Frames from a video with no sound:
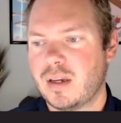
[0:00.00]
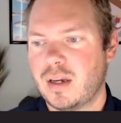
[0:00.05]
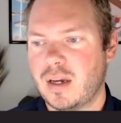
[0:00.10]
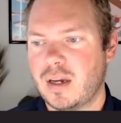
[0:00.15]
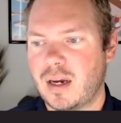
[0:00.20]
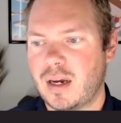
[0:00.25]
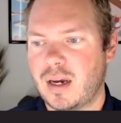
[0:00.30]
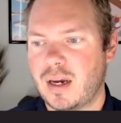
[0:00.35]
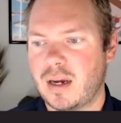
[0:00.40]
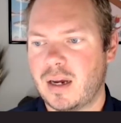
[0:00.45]

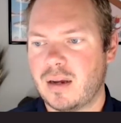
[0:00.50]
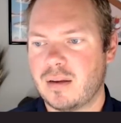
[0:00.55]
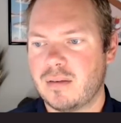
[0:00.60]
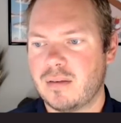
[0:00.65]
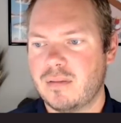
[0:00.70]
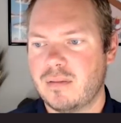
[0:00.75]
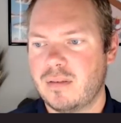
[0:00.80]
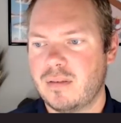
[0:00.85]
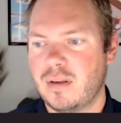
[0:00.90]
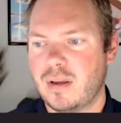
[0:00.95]

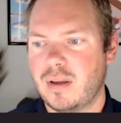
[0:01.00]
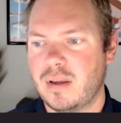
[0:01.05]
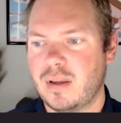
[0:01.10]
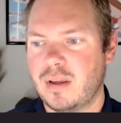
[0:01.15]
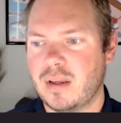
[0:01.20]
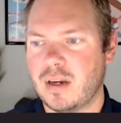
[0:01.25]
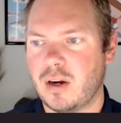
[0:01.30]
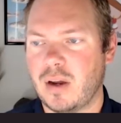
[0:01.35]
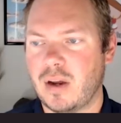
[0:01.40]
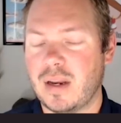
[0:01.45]

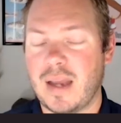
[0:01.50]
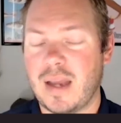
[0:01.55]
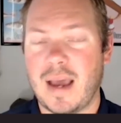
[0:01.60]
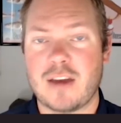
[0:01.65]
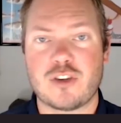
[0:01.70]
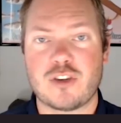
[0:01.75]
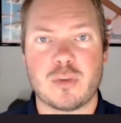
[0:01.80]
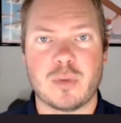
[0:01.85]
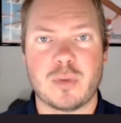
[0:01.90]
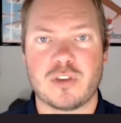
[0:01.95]

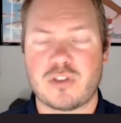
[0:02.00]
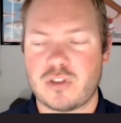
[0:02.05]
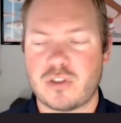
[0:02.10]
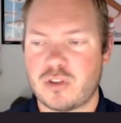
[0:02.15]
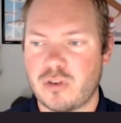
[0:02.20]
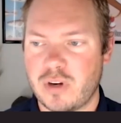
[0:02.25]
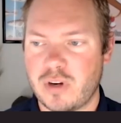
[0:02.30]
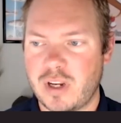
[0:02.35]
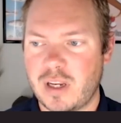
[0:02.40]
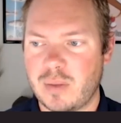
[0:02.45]
anadromous
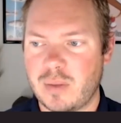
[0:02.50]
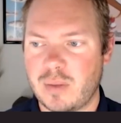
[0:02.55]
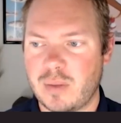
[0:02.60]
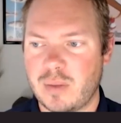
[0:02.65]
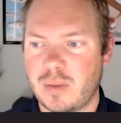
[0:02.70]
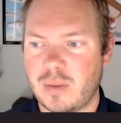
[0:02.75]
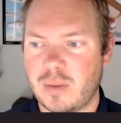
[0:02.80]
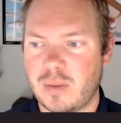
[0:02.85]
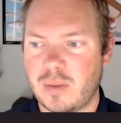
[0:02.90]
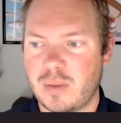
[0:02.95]

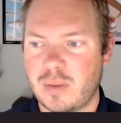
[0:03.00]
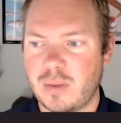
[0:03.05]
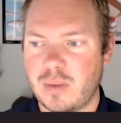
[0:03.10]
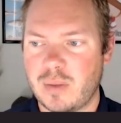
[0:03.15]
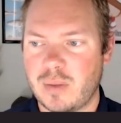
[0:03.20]
streams,